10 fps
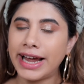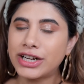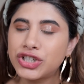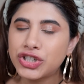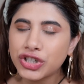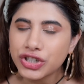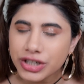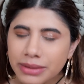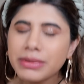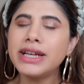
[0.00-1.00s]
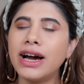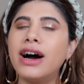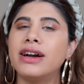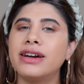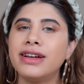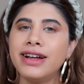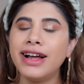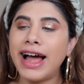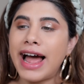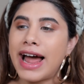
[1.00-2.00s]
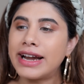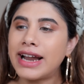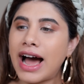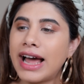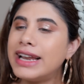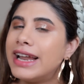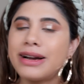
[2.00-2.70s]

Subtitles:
Extremely hard. And I